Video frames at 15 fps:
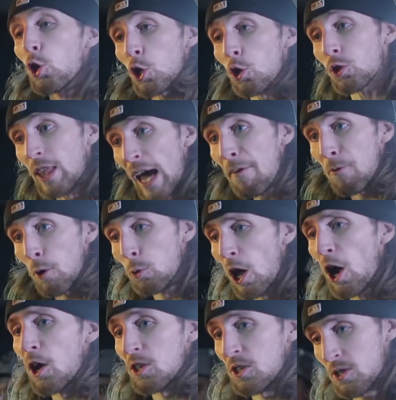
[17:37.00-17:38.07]
though you're defo
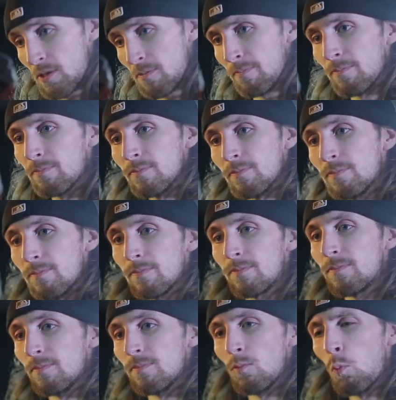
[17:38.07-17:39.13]
nards.
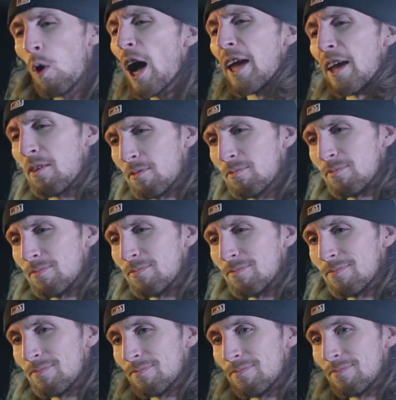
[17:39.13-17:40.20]
Why?
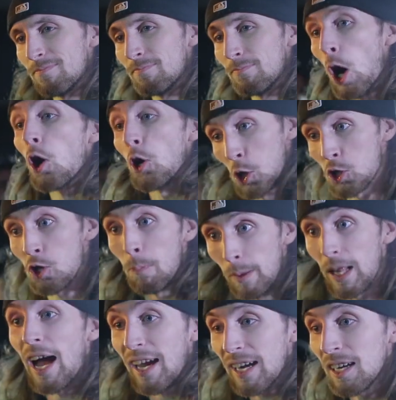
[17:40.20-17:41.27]
Oh, because you're
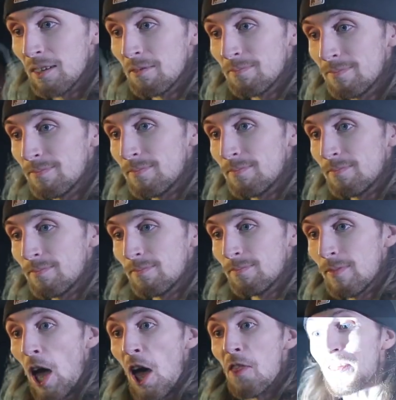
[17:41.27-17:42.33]
black.
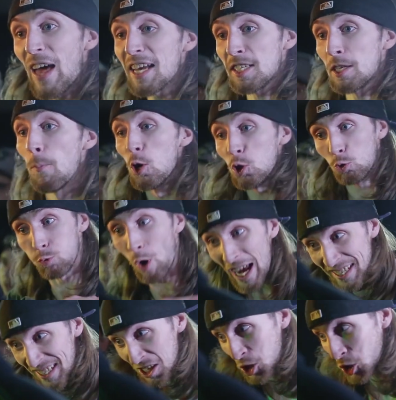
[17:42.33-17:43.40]
That's the most
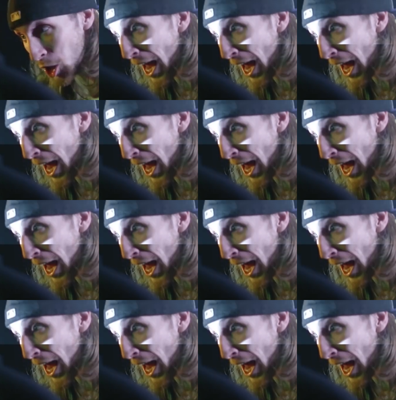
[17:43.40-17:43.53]
racist